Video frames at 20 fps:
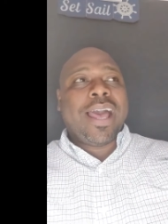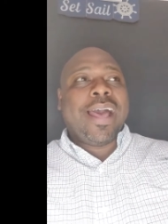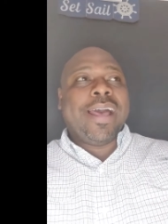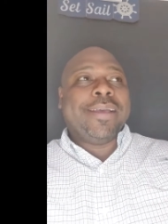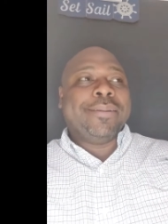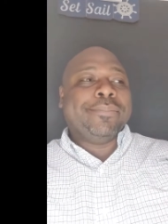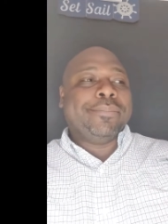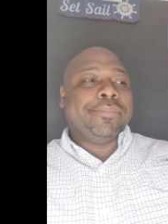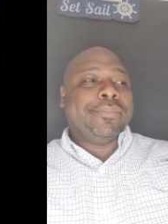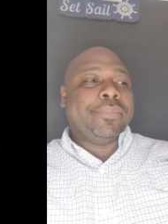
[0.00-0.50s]

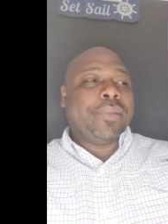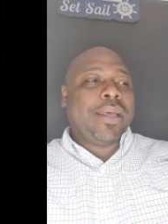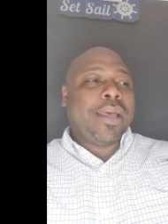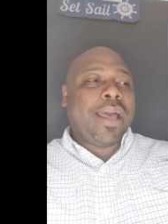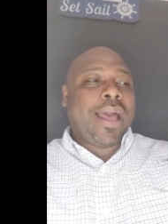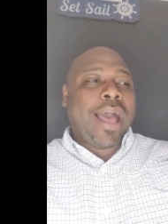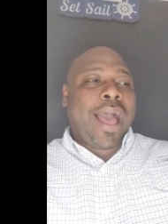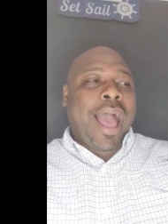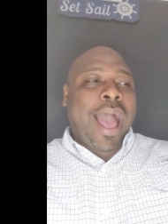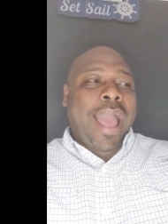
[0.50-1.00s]

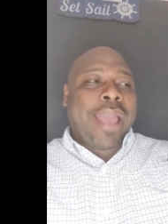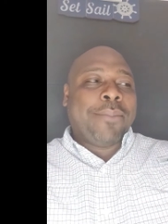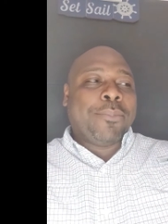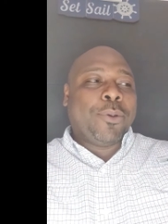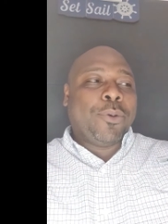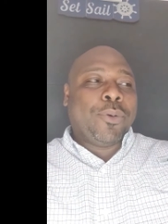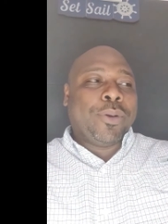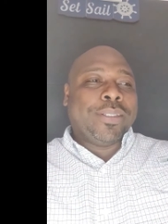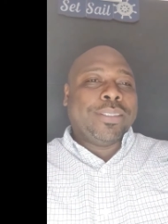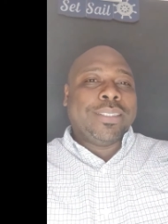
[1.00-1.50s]
I
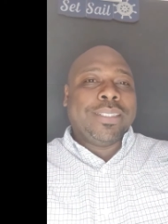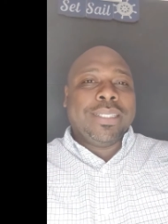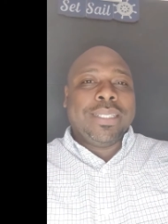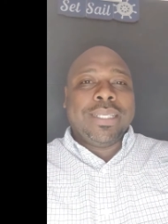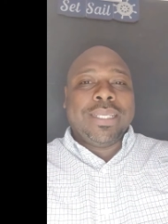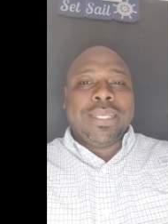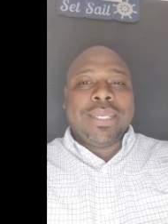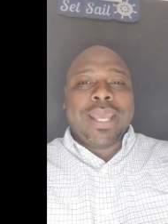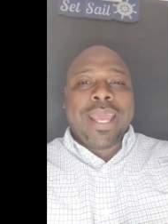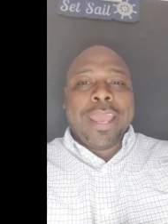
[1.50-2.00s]
am going to
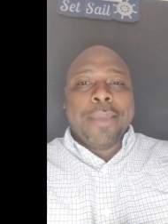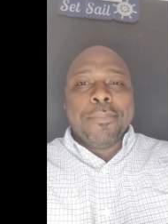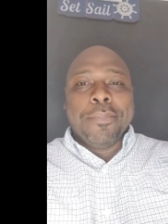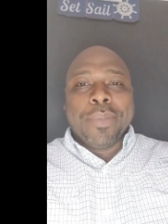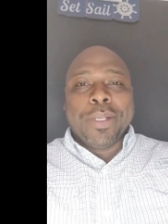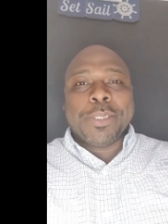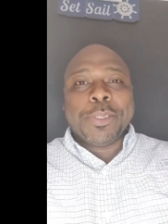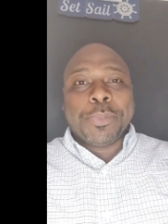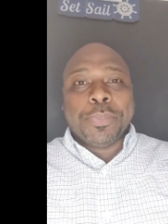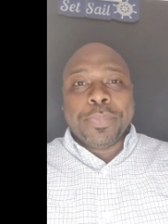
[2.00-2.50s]
need a
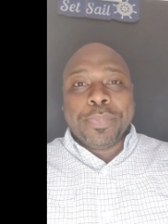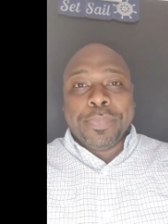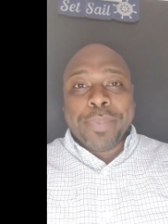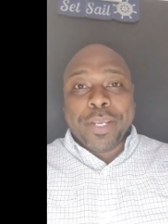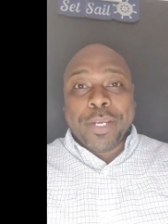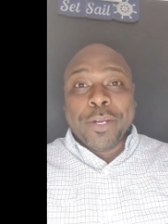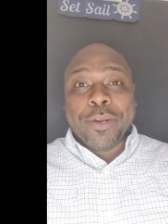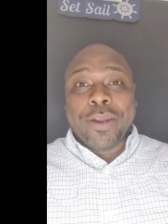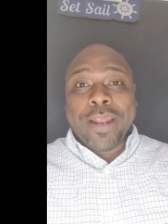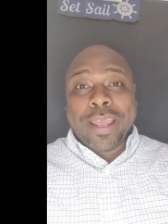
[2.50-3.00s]
much
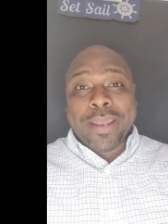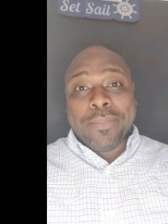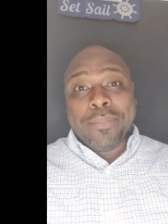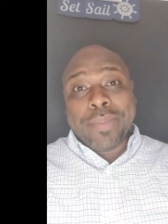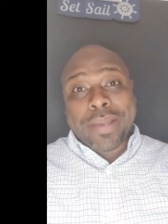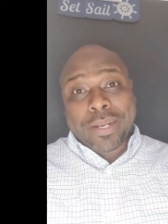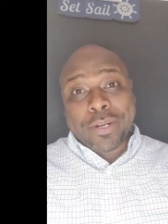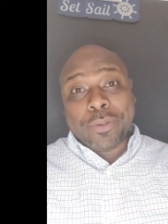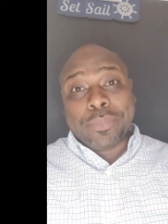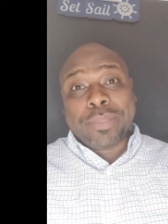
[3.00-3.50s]
bigger
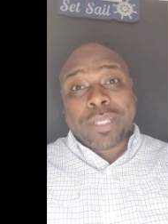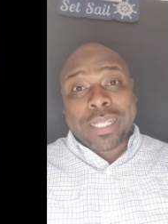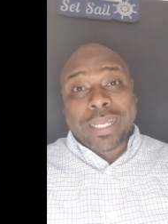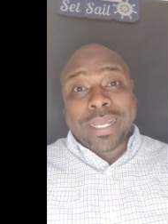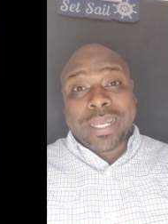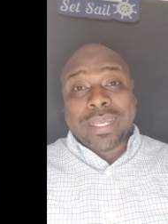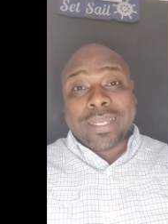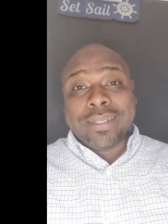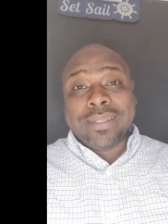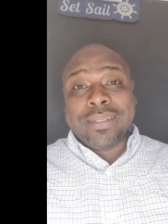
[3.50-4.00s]
and better plan.